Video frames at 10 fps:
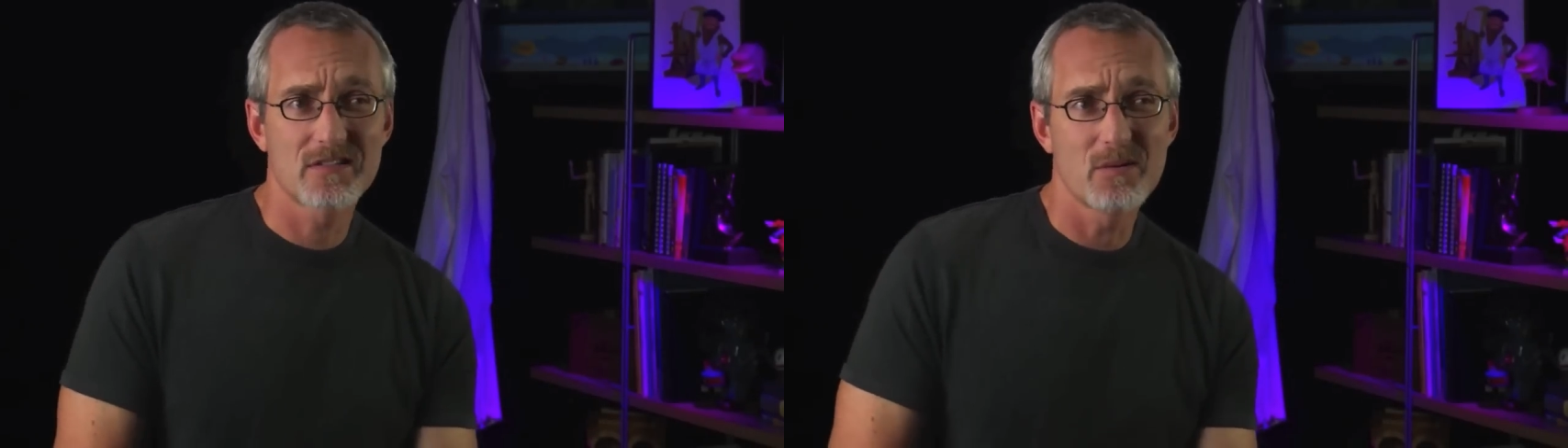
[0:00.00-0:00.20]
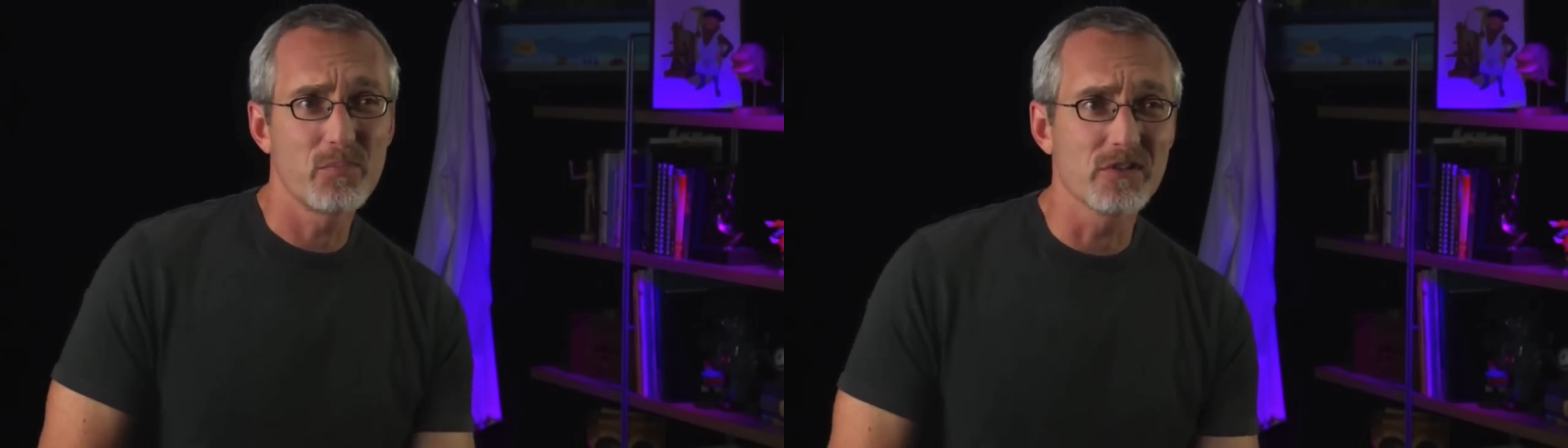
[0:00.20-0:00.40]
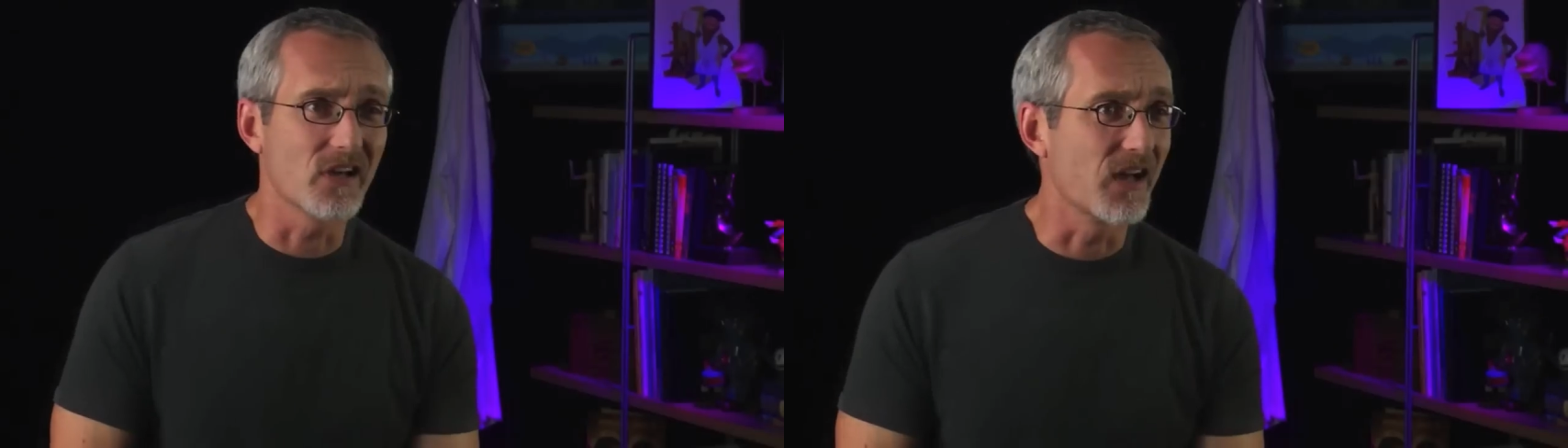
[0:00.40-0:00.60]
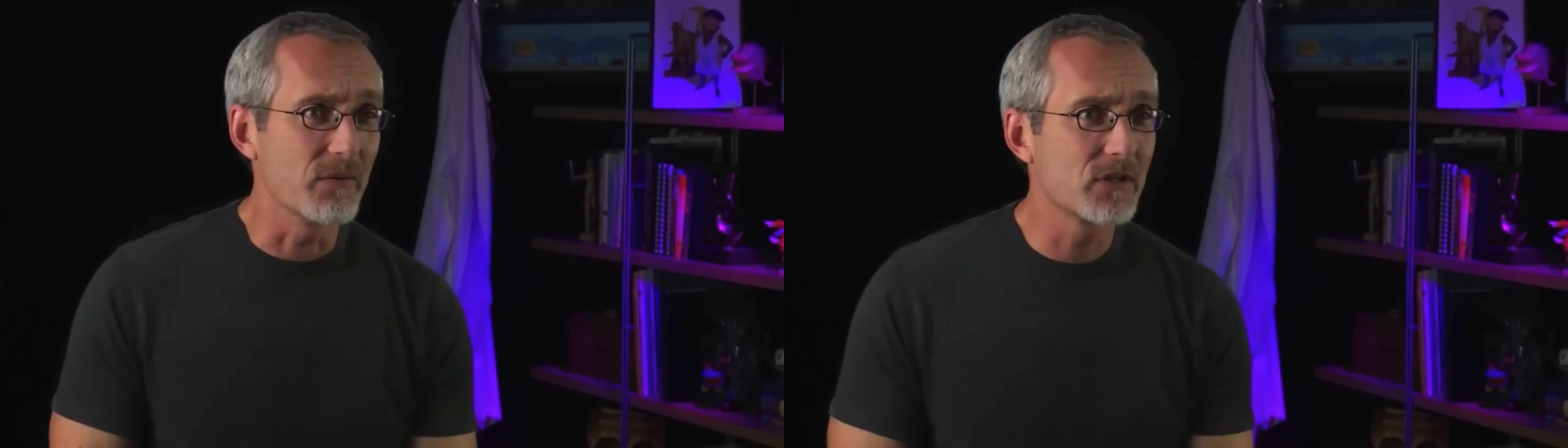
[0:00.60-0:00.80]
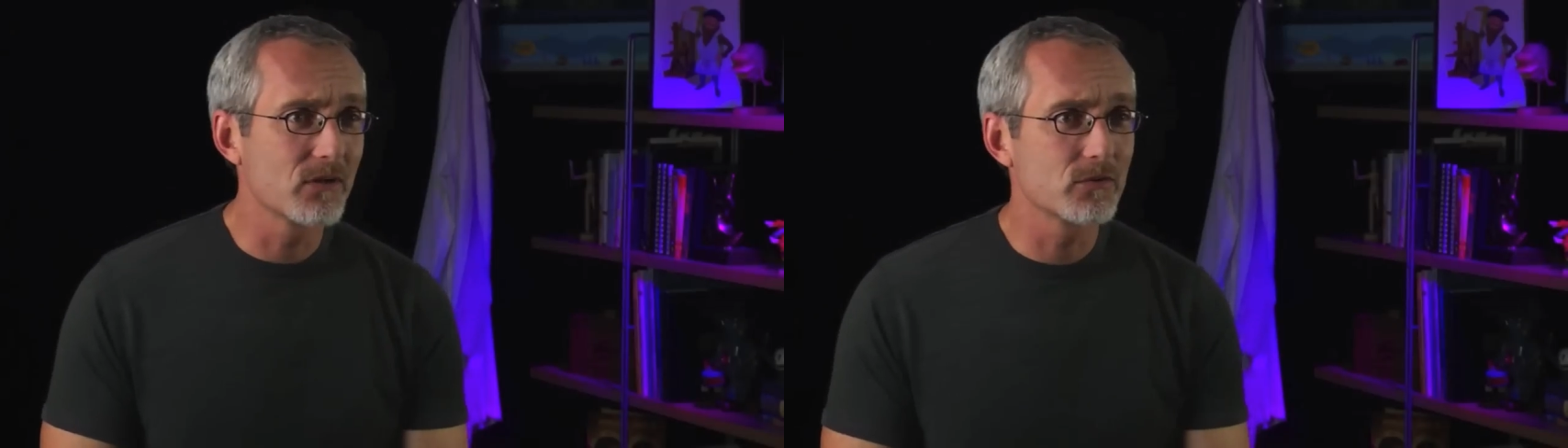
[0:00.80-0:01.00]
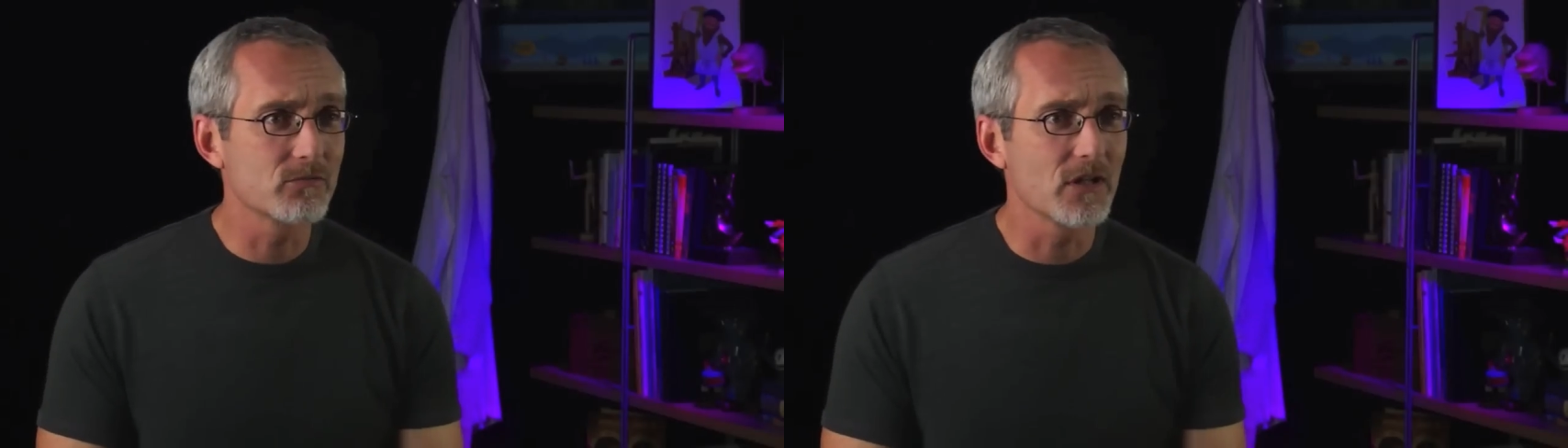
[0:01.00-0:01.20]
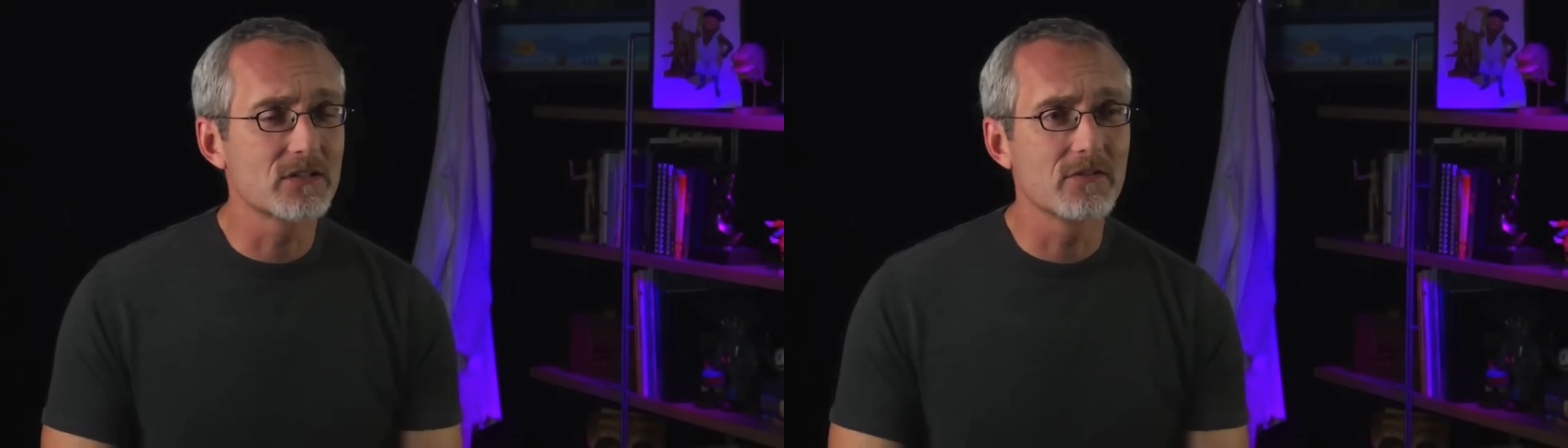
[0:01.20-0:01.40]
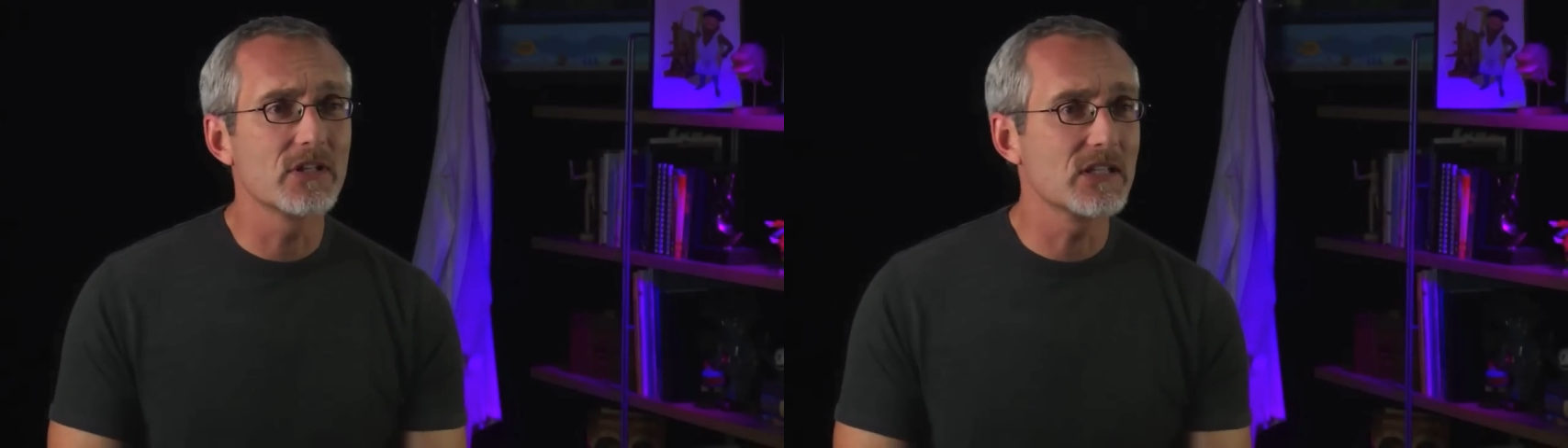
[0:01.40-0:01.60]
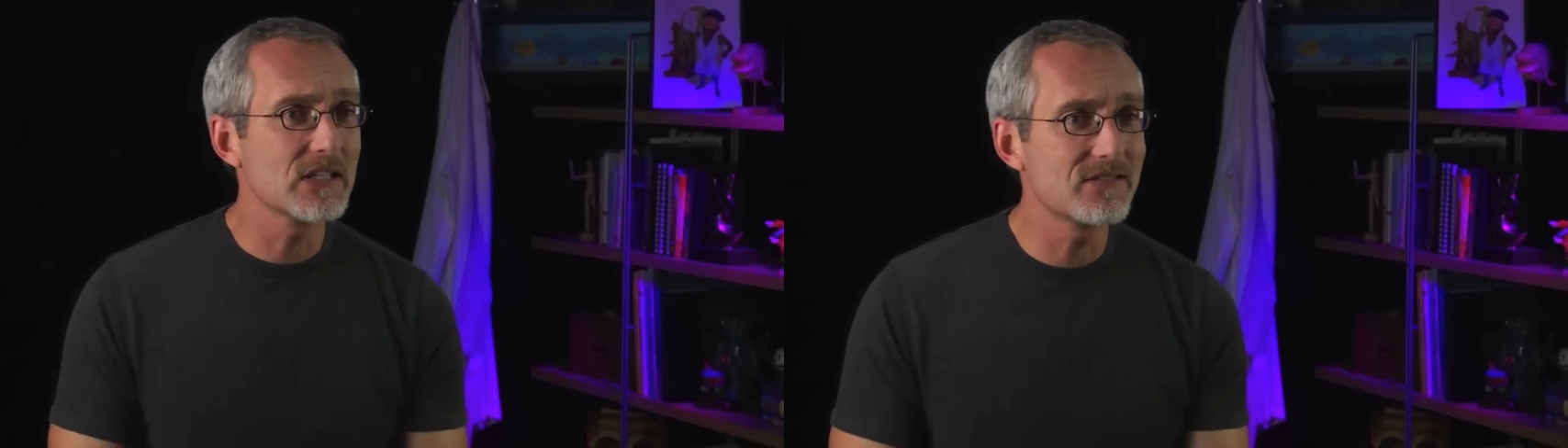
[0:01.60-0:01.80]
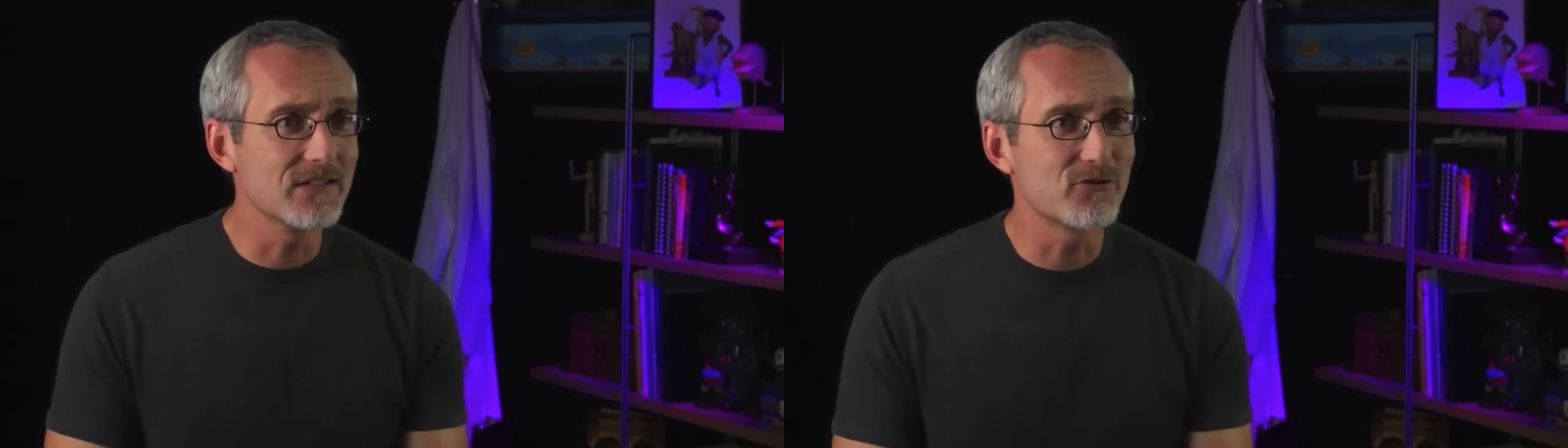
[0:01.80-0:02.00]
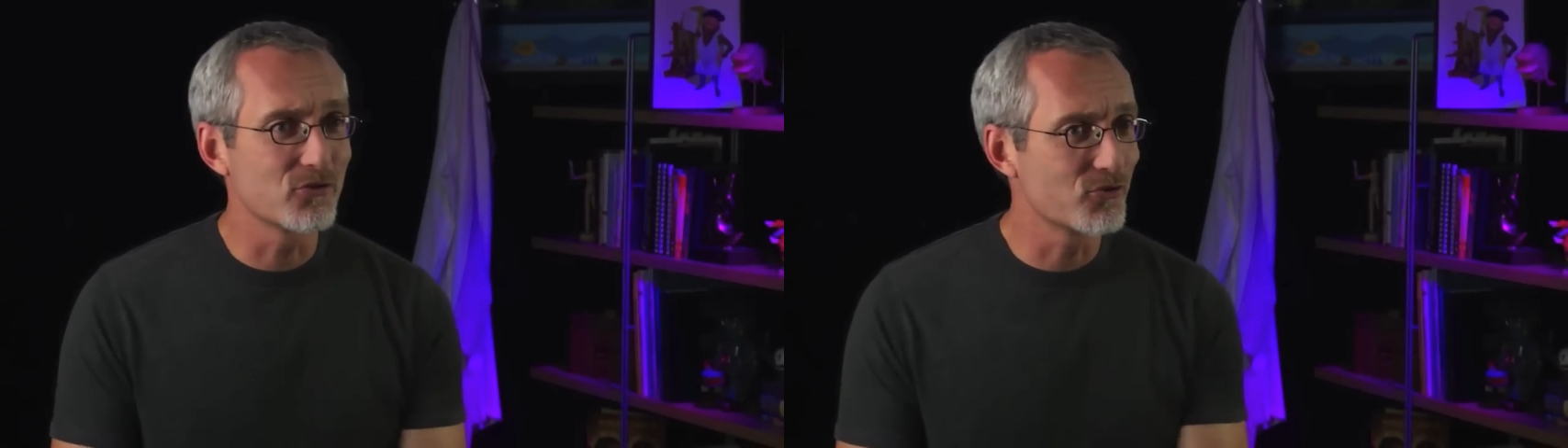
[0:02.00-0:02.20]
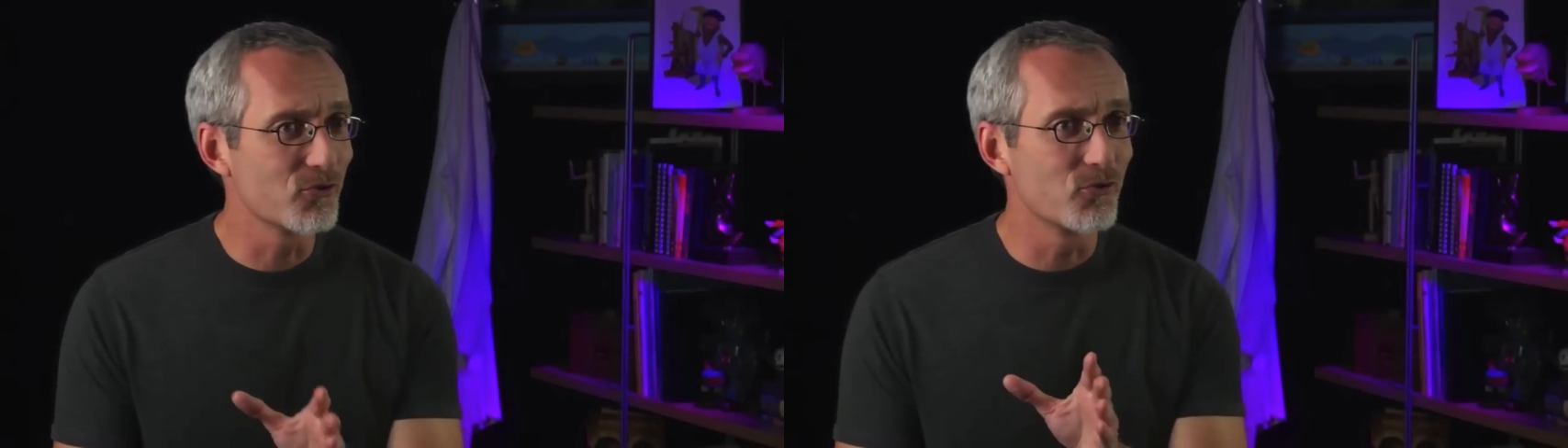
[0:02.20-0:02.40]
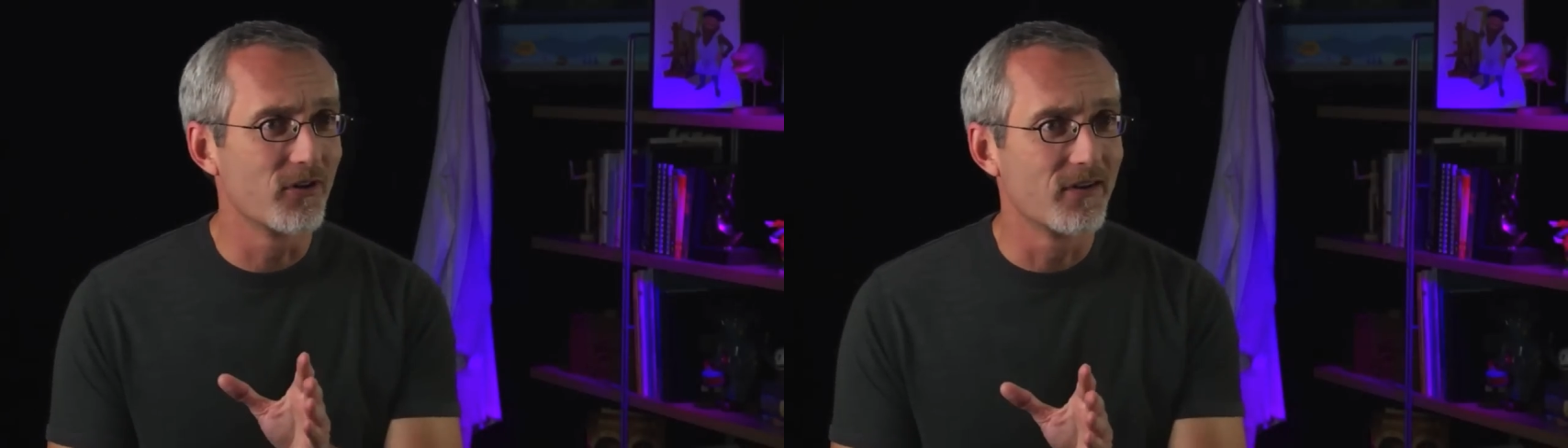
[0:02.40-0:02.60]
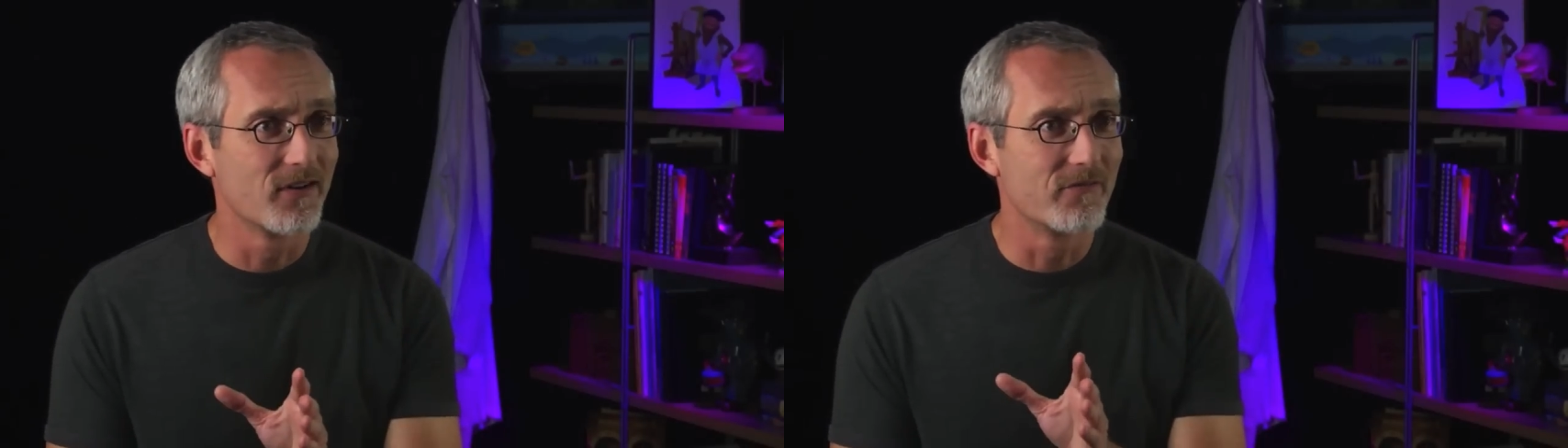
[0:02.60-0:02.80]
simple time and it was relatively easy to do